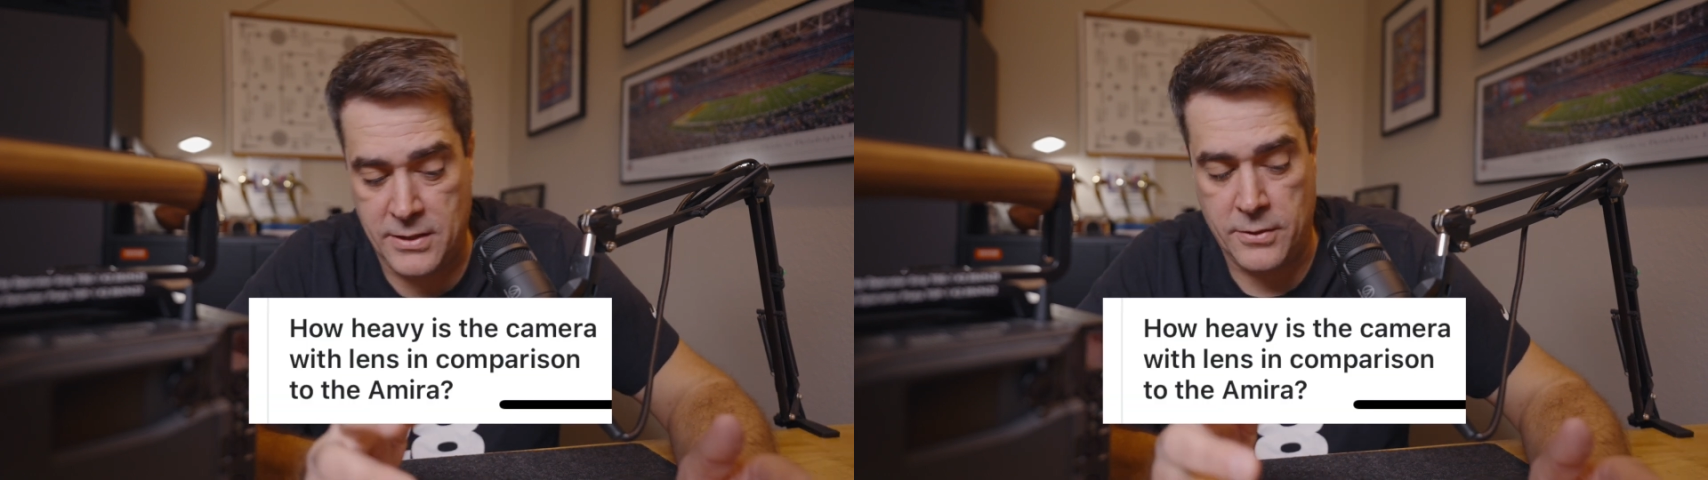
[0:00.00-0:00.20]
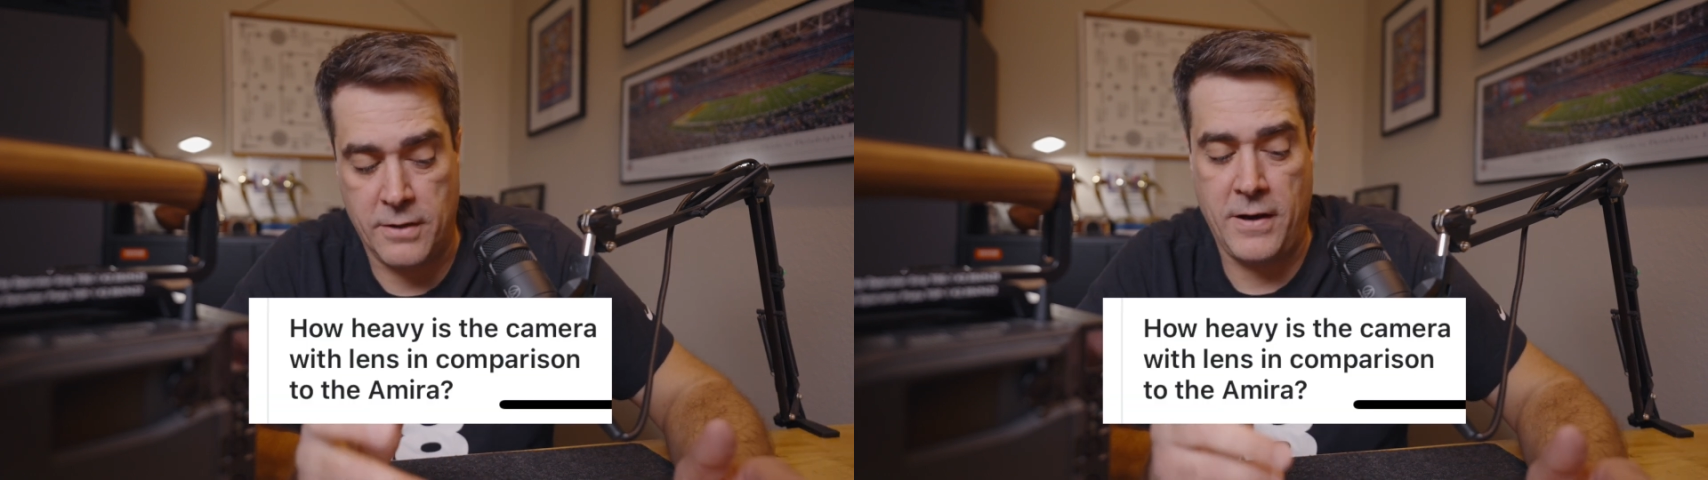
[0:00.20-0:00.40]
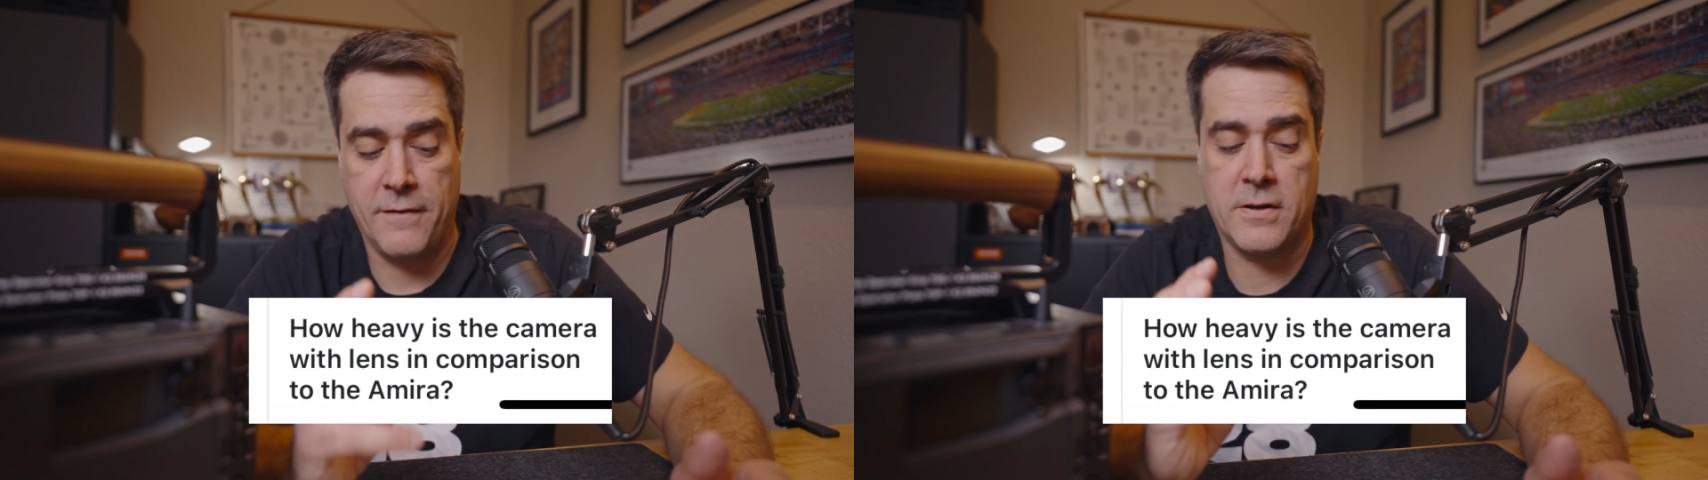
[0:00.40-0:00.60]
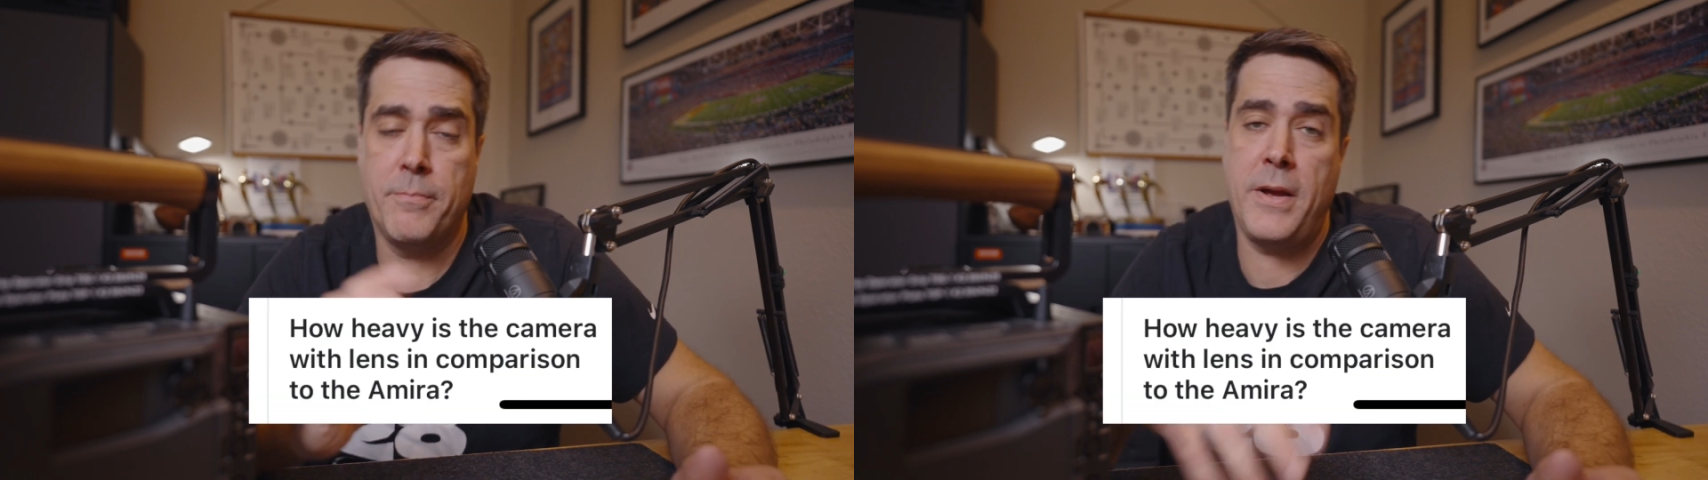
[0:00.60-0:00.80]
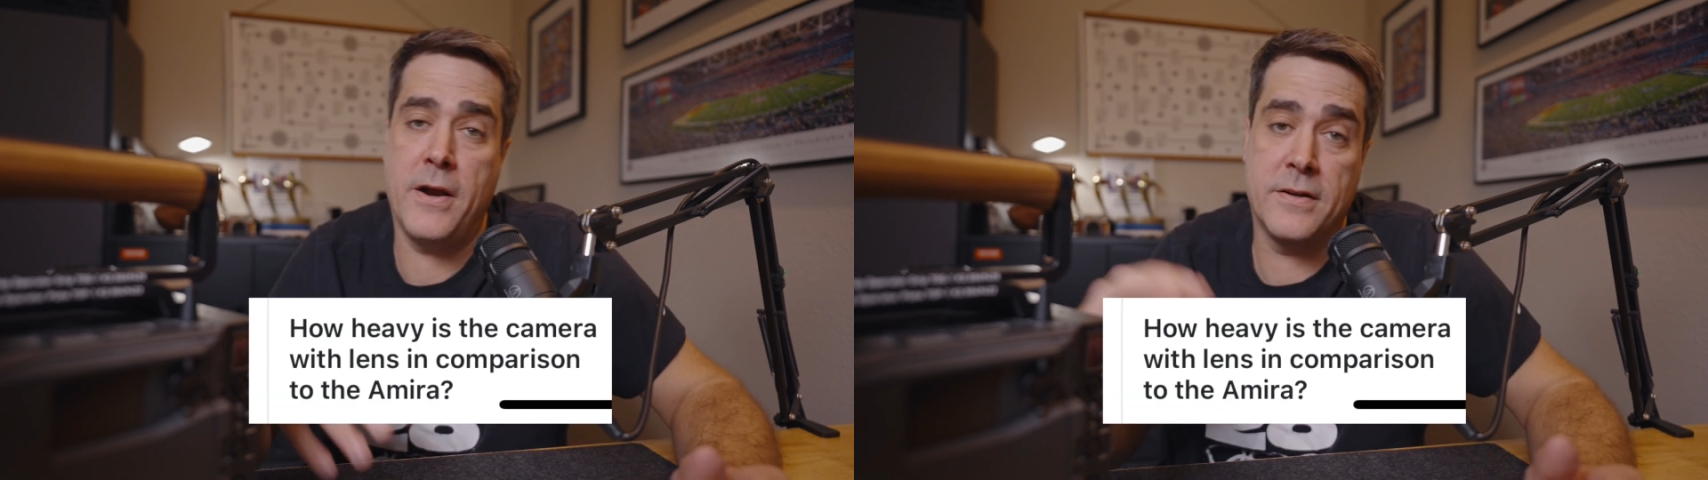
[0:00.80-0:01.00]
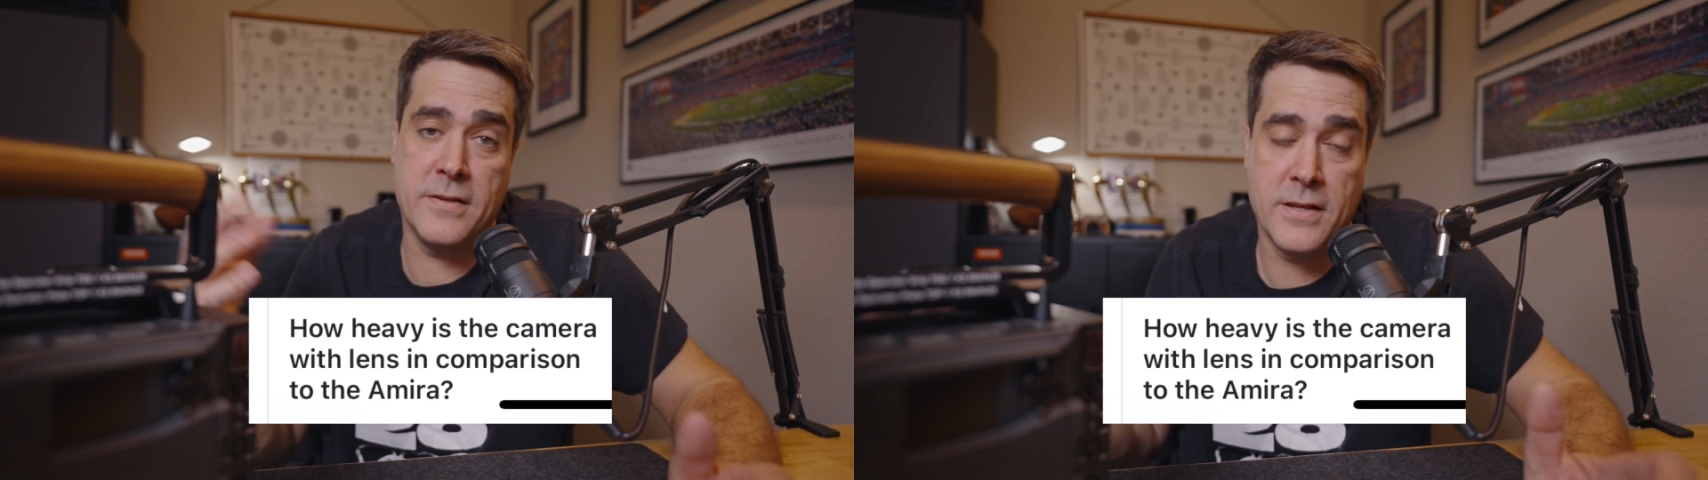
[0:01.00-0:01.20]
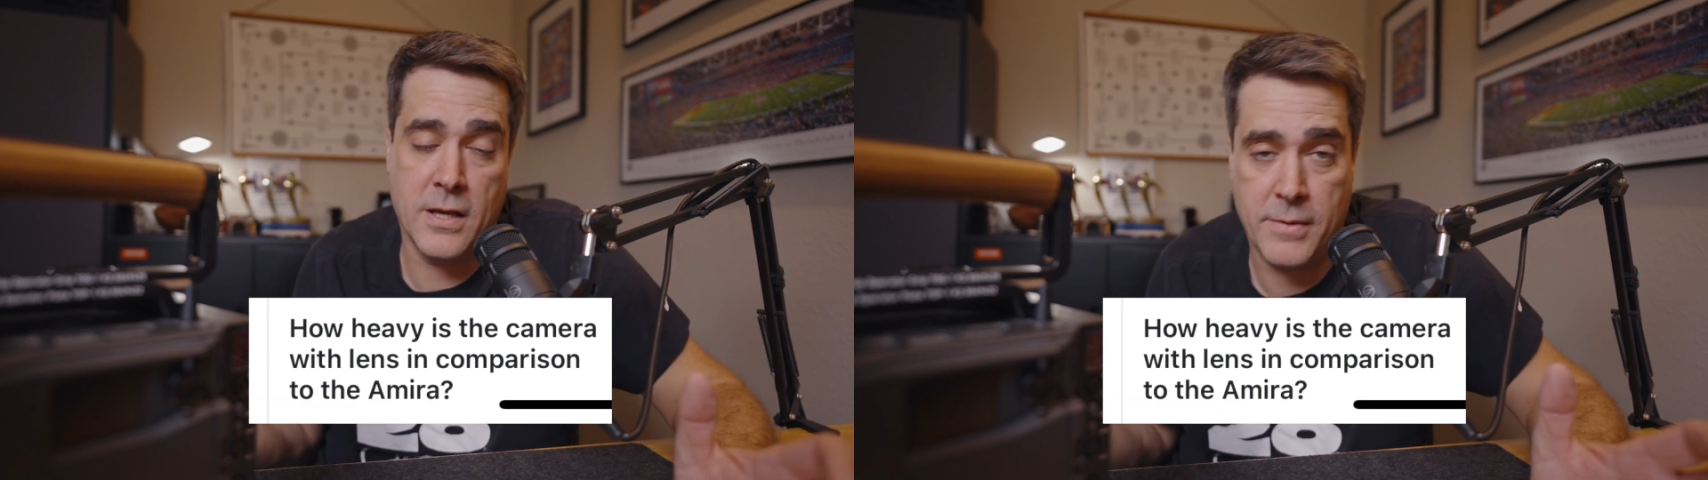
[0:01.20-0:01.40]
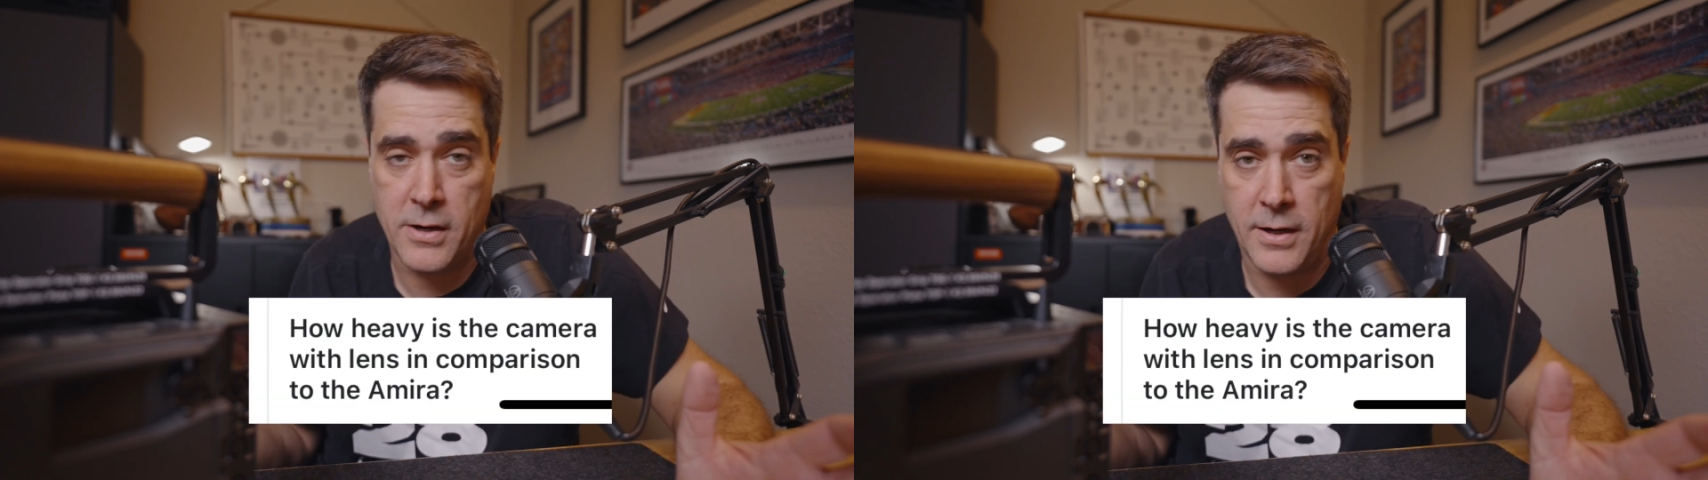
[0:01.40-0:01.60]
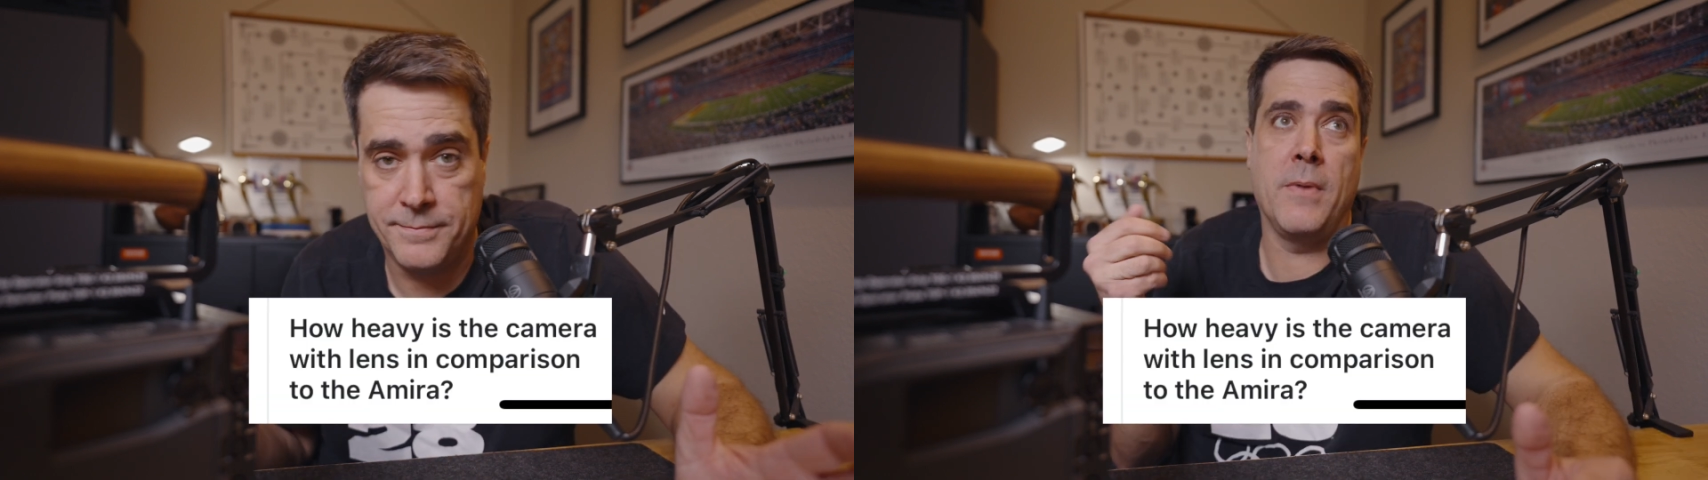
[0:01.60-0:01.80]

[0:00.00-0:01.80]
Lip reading: 35 compared to the Amira?